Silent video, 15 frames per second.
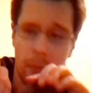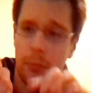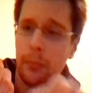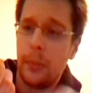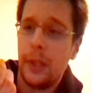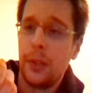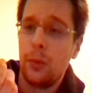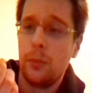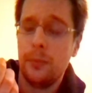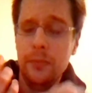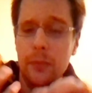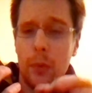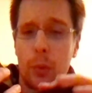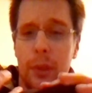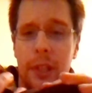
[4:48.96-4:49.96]
But
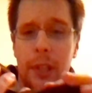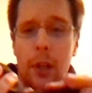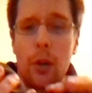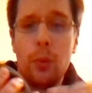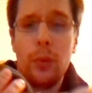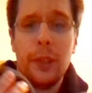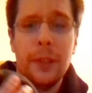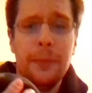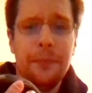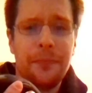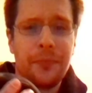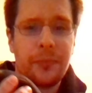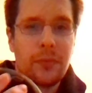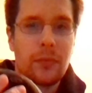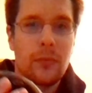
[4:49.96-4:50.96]
with the old one,
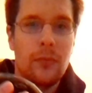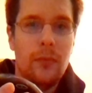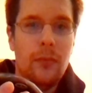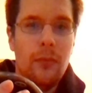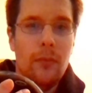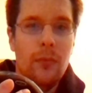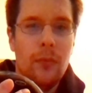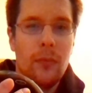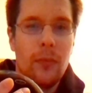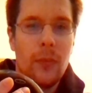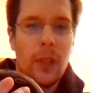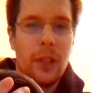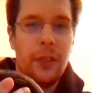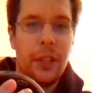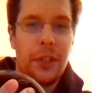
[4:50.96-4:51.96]

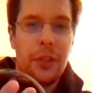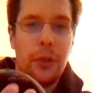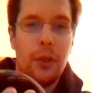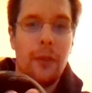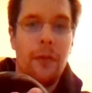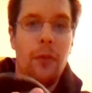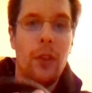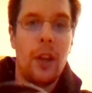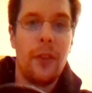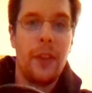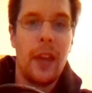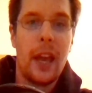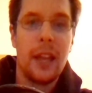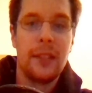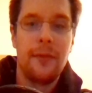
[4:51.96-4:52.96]
they're sort of not
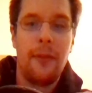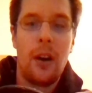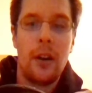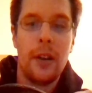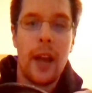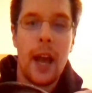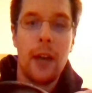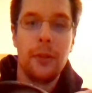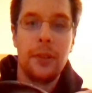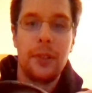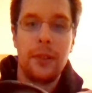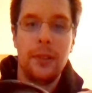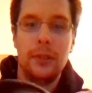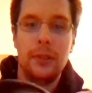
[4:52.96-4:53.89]
as far out,